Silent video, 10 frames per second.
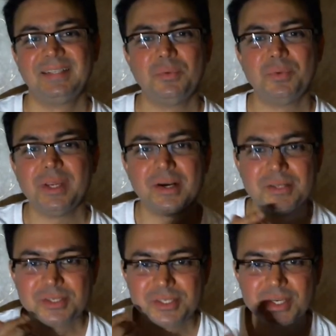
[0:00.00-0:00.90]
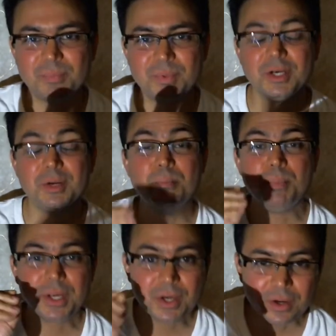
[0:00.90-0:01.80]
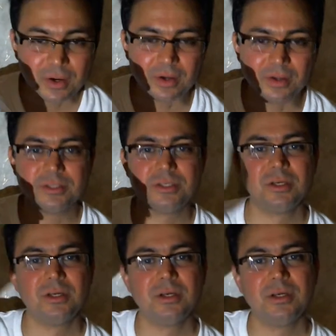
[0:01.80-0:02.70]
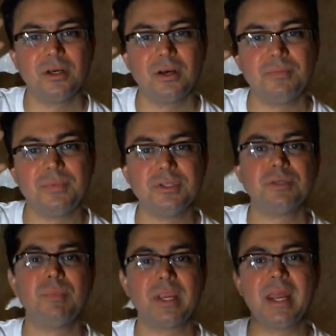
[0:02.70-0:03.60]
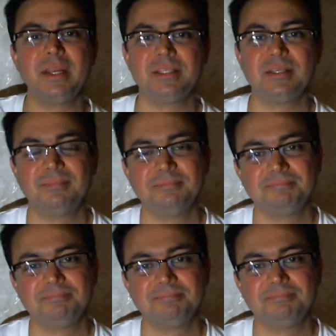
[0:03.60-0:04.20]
We are separate because of this mechanism.